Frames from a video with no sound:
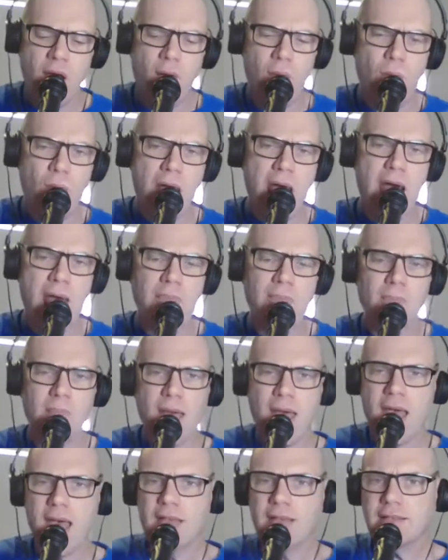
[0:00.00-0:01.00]
What
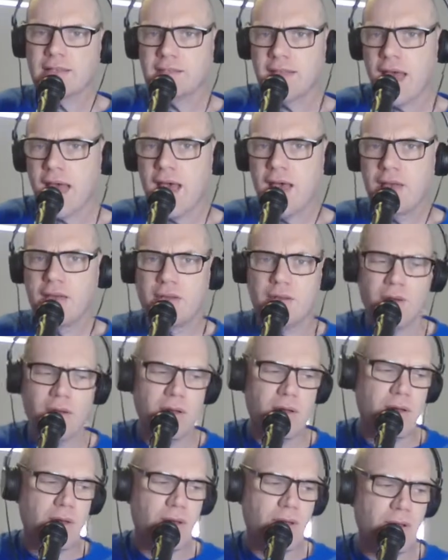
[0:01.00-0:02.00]
makes a
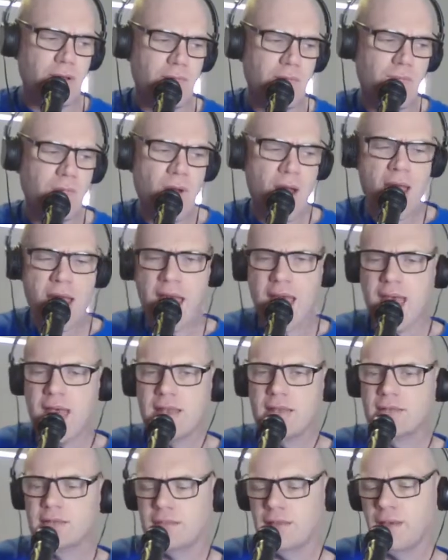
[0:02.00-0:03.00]
good
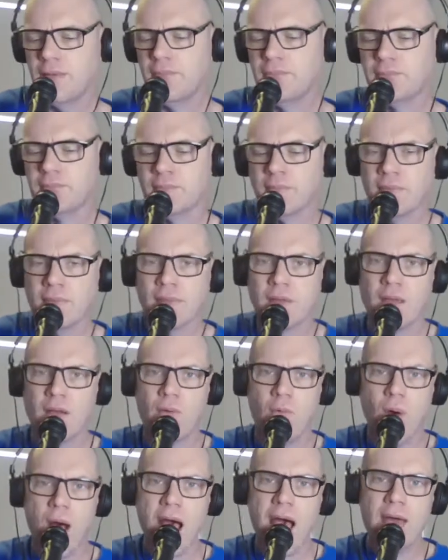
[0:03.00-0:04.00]

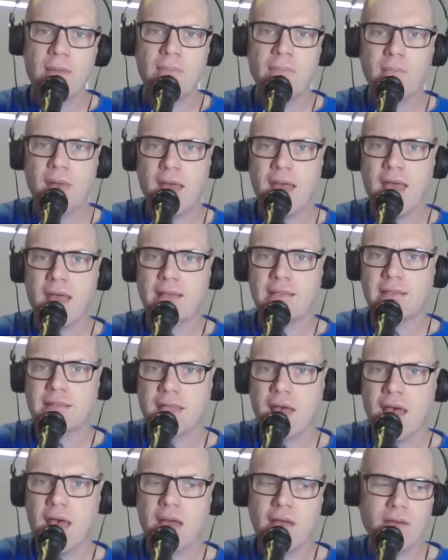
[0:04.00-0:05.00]
friend? What makes
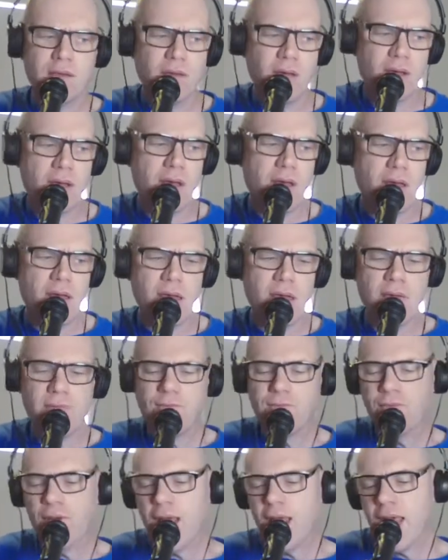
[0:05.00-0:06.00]
a good
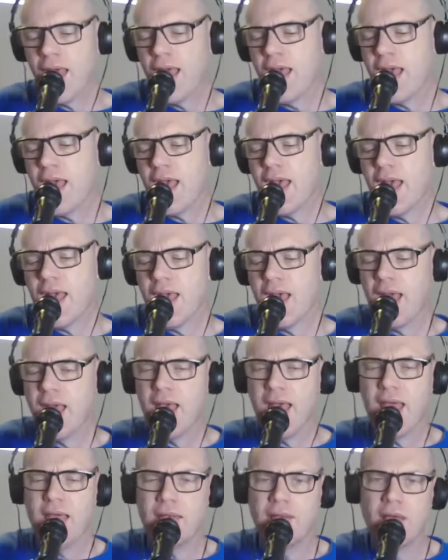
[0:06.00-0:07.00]

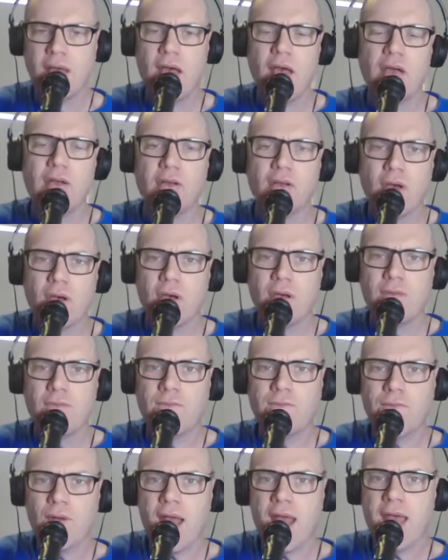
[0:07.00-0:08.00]
friend? Good
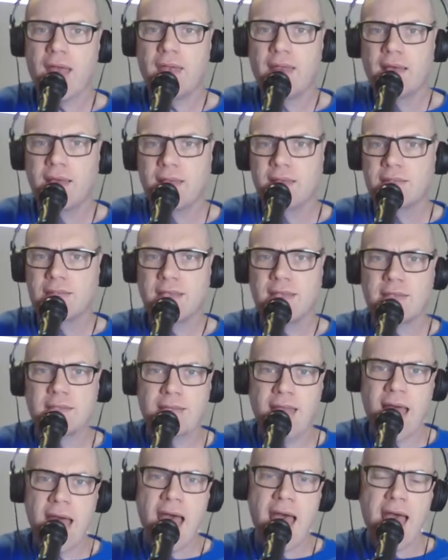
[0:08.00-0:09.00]
friend says
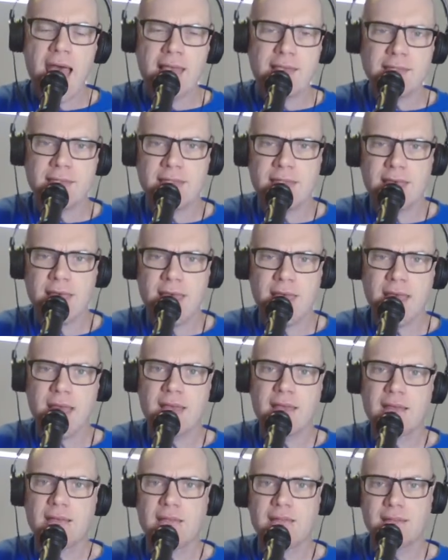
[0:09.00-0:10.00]
nice
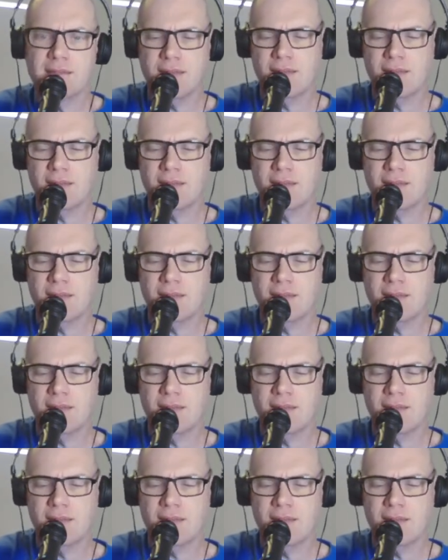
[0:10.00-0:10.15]
things.